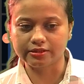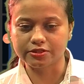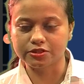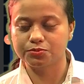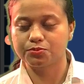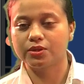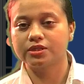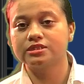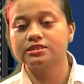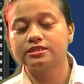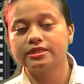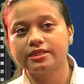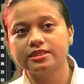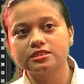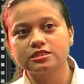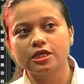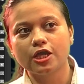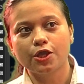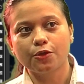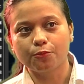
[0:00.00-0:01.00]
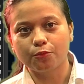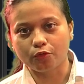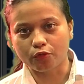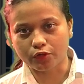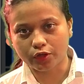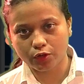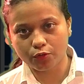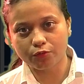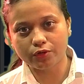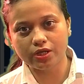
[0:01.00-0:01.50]
But since
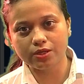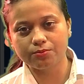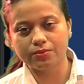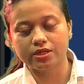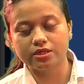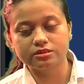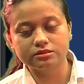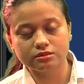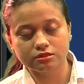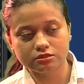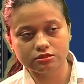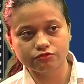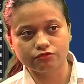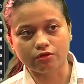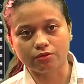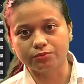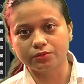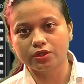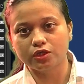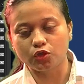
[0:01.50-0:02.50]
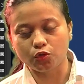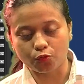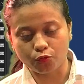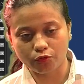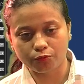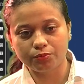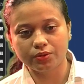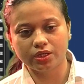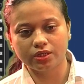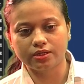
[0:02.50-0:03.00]
procuring medicines from the
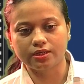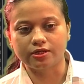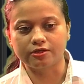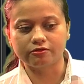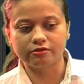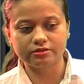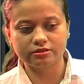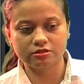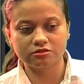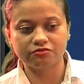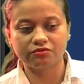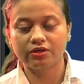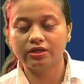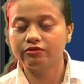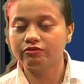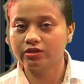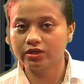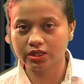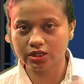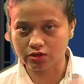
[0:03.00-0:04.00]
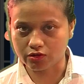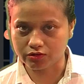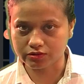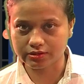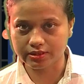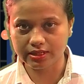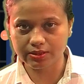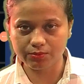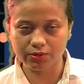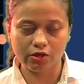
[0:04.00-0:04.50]
European countries is very
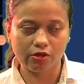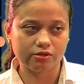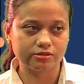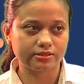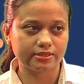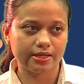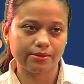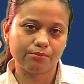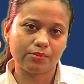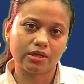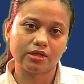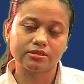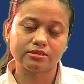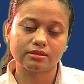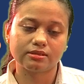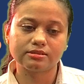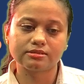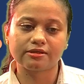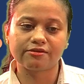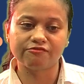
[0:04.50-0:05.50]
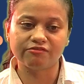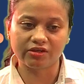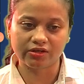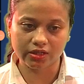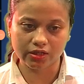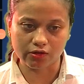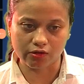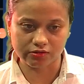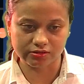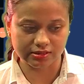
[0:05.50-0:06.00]
costly, because their medicines are very
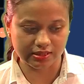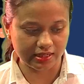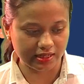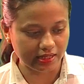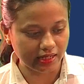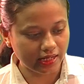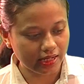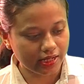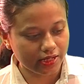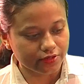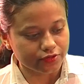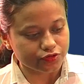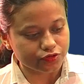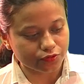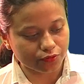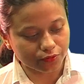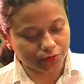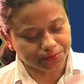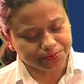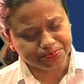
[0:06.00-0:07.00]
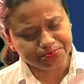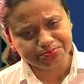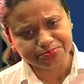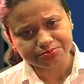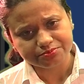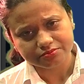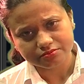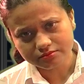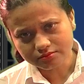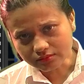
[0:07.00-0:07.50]
costly, so
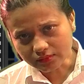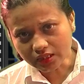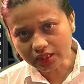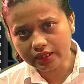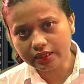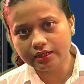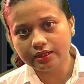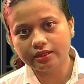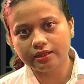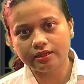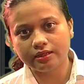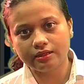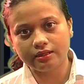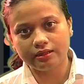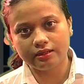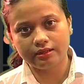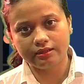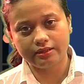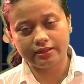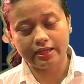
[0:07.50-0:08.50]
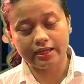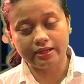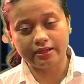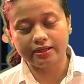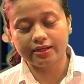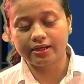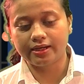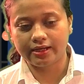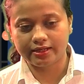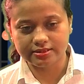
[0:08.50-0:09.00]
India
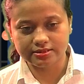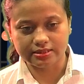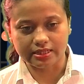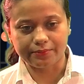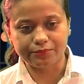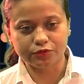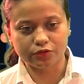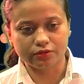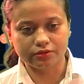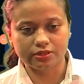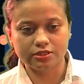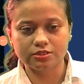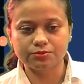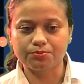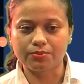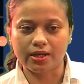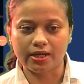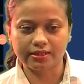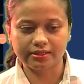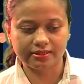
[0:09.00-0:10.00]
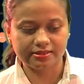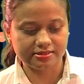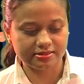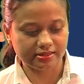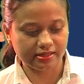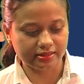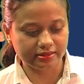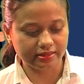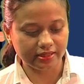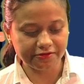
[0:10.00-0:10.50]
has stepped on its part and
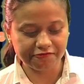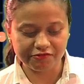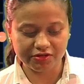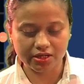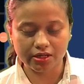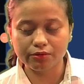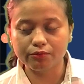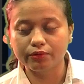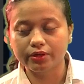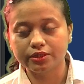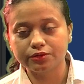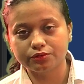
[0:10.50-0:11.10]
said that we are going to